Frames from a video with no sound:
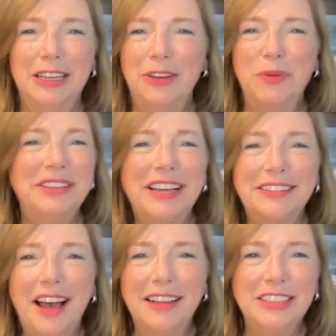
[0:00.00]
With
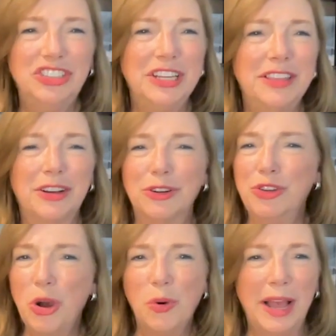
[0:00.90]
technology, there are
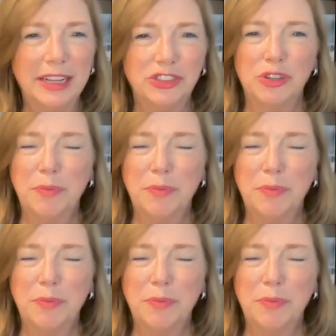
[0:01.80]
no extra